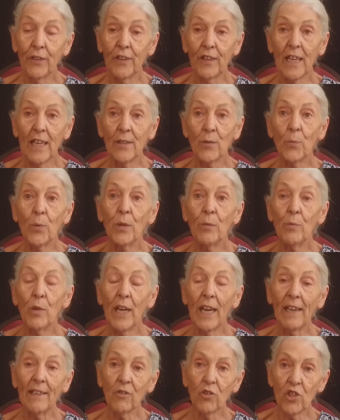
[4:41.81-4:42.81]
that we
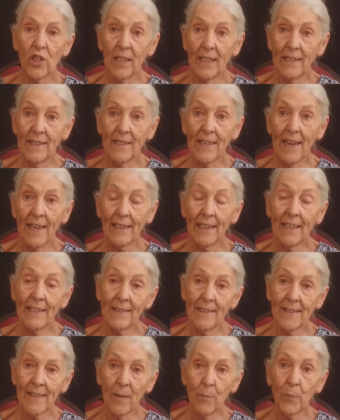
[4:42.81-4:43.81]
were actually
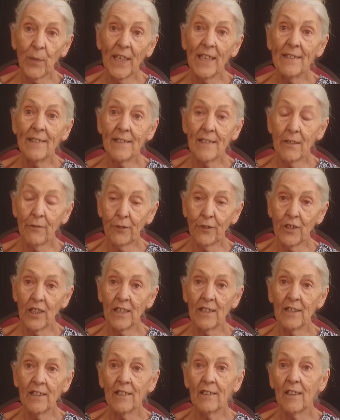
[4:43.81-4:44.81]
taking something
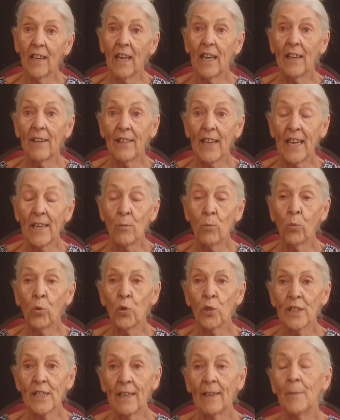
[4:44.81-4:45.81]
different than
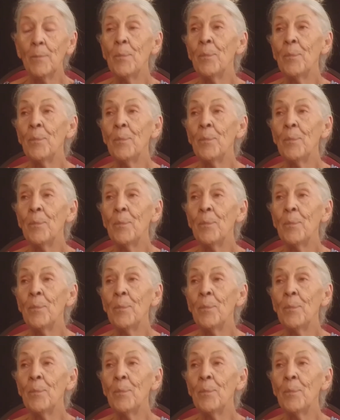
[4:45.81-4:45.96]
water.